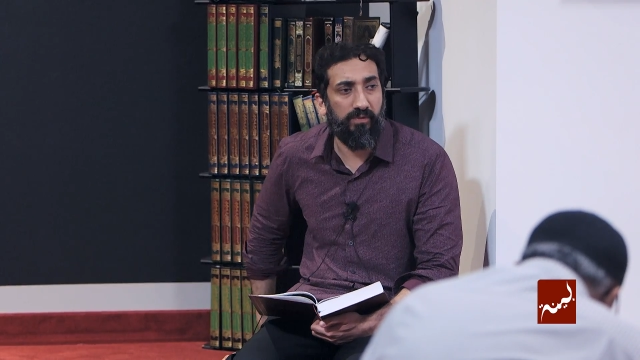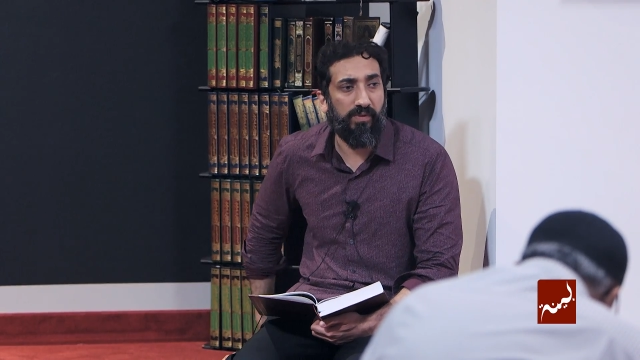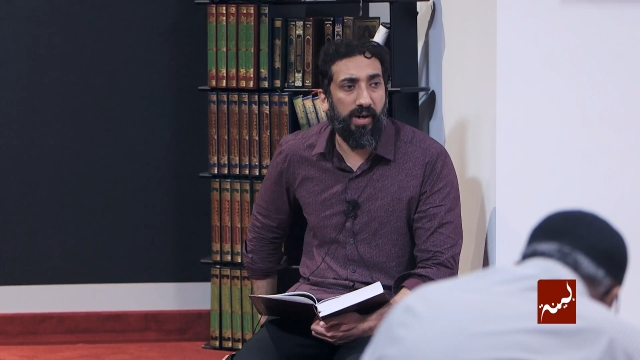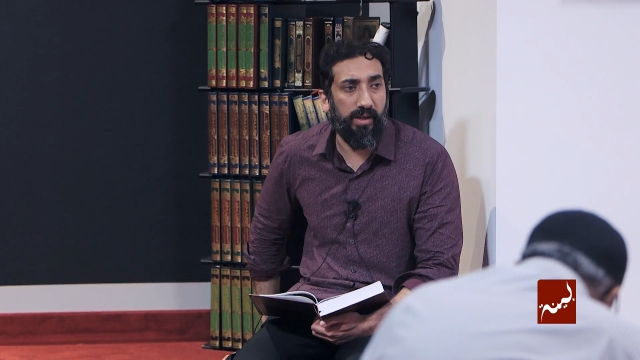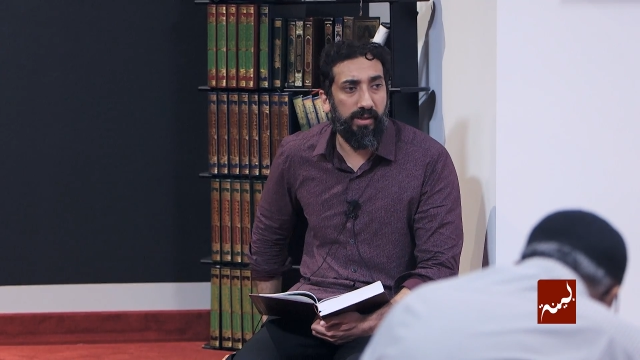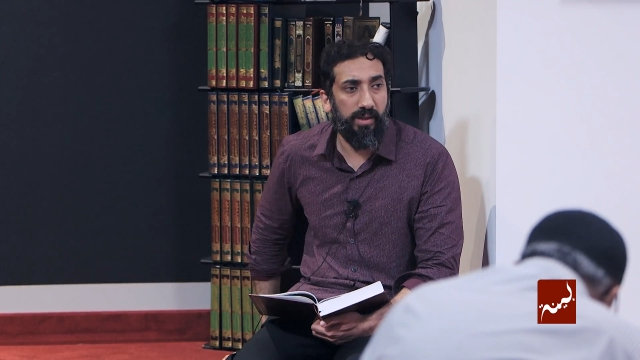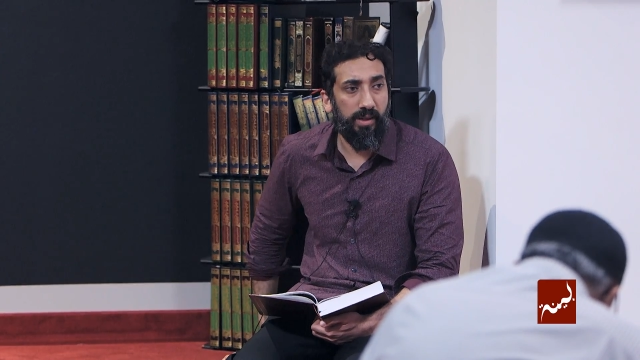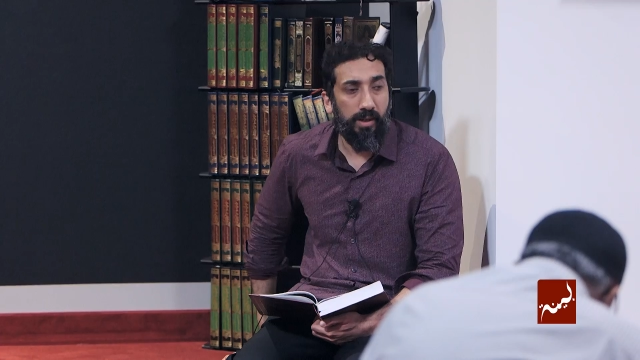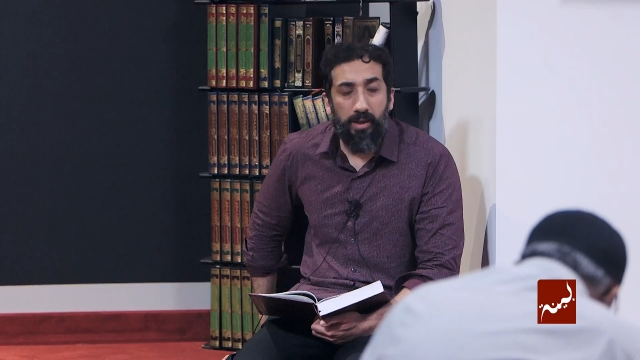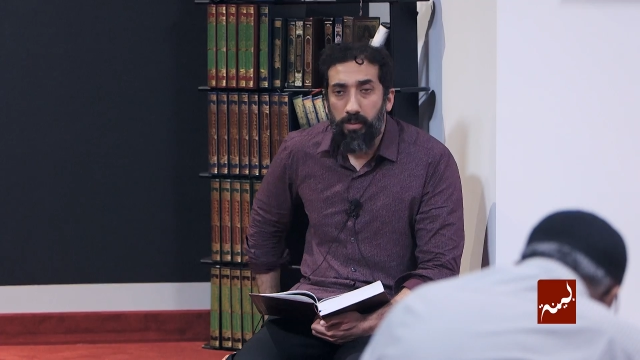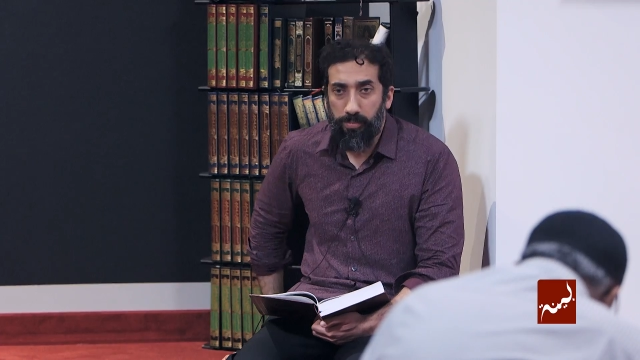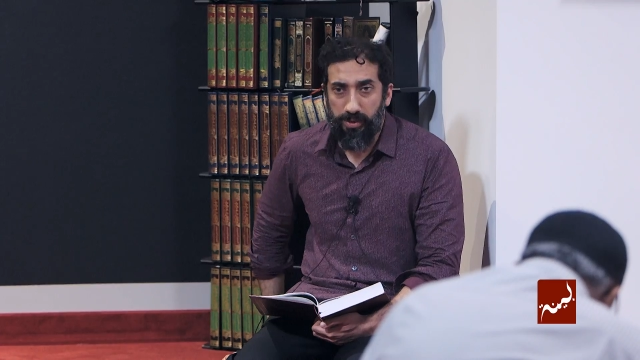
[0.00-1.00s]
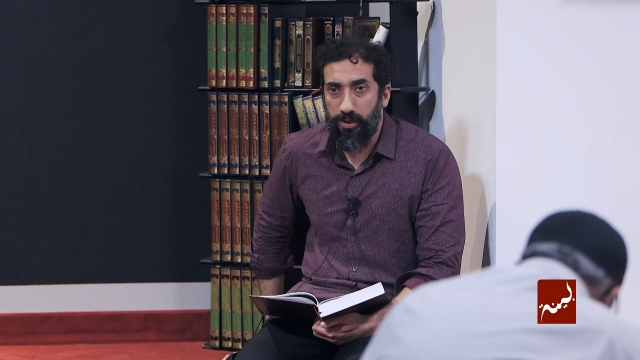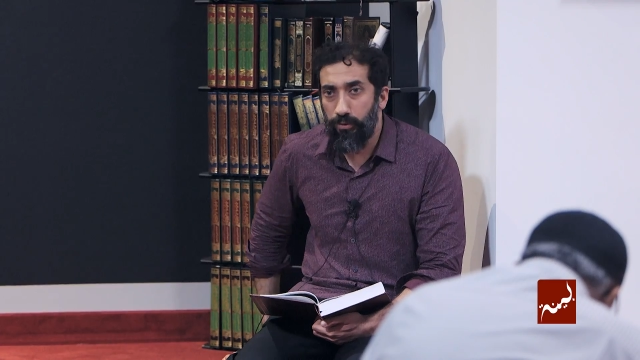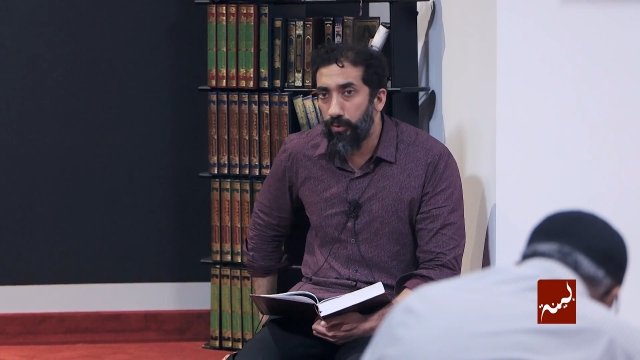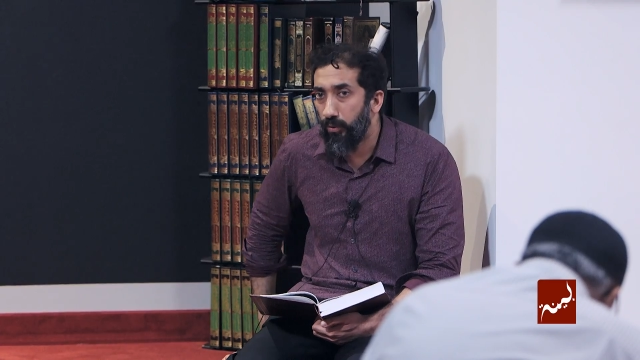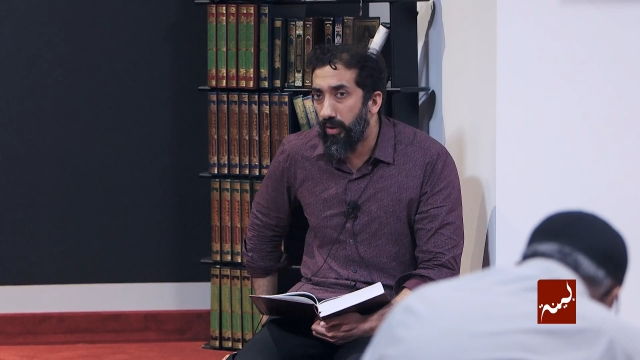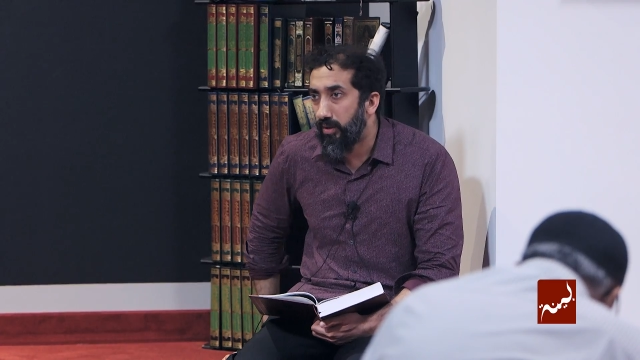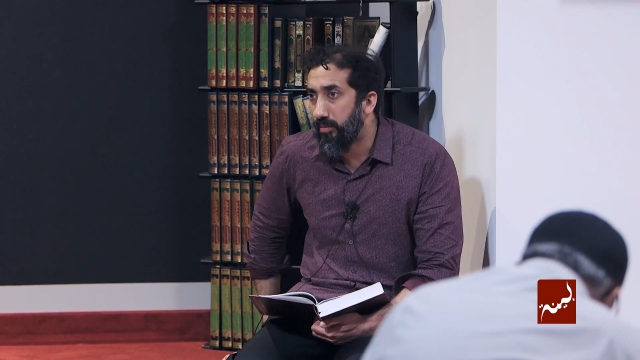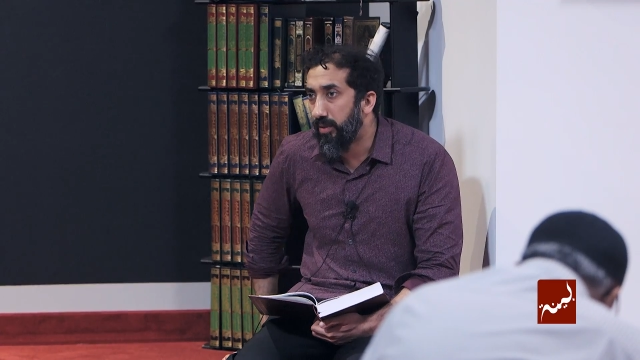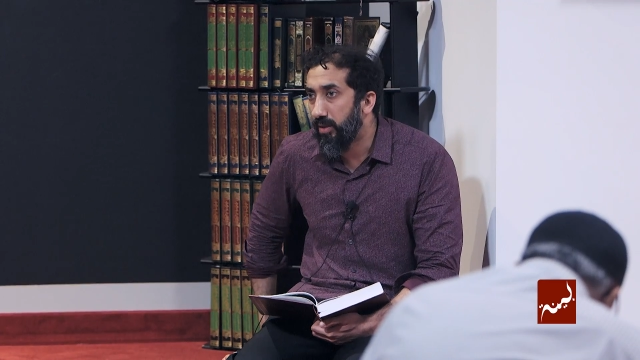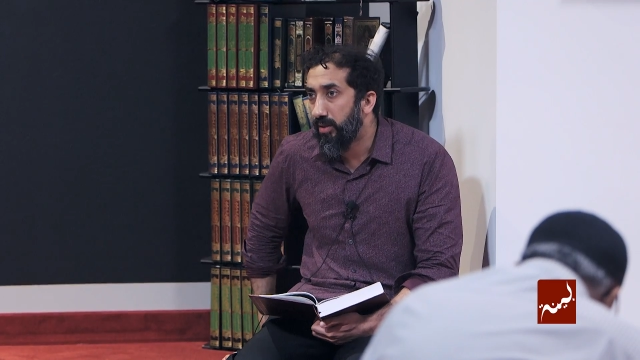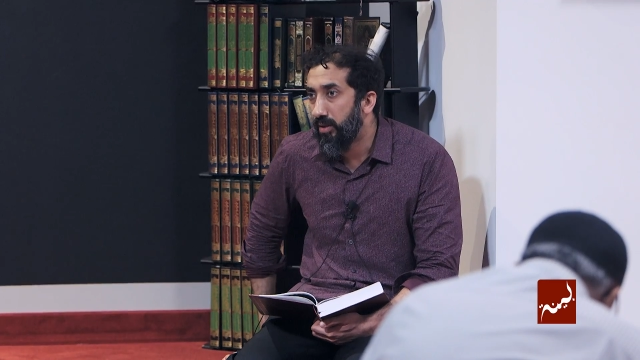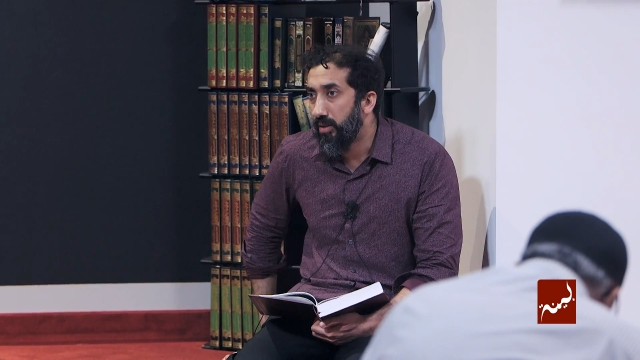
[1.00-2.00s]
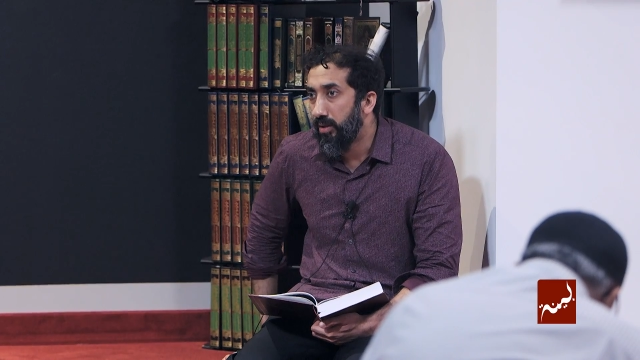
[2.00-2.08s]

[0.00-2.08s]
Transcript: fine, but I don't know Arabic,